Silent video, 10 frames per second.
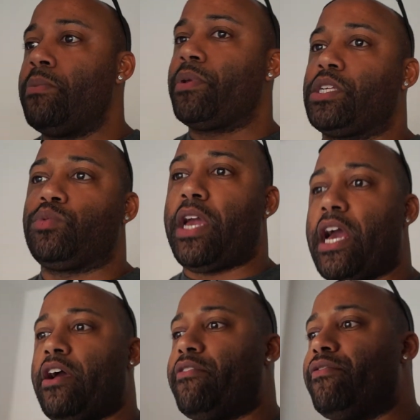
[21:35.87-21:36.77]
because we
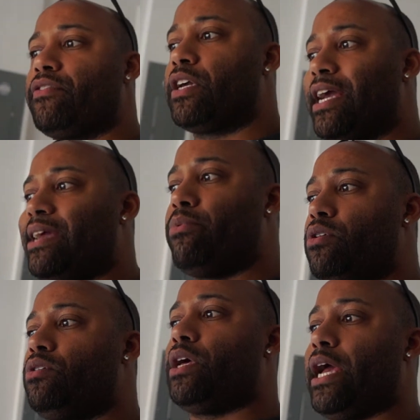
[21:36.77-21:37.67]
have
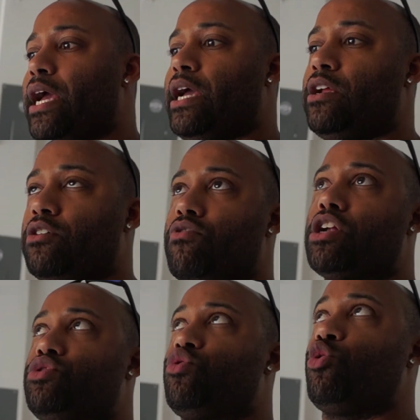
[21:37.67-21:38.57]
cable and
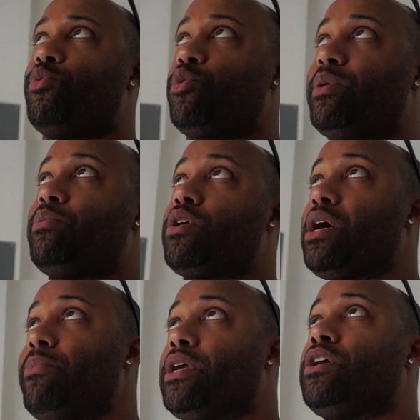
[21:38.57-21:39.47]
garage door opener people
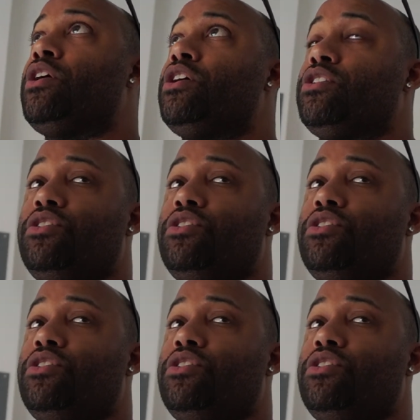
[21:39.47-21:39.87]
coming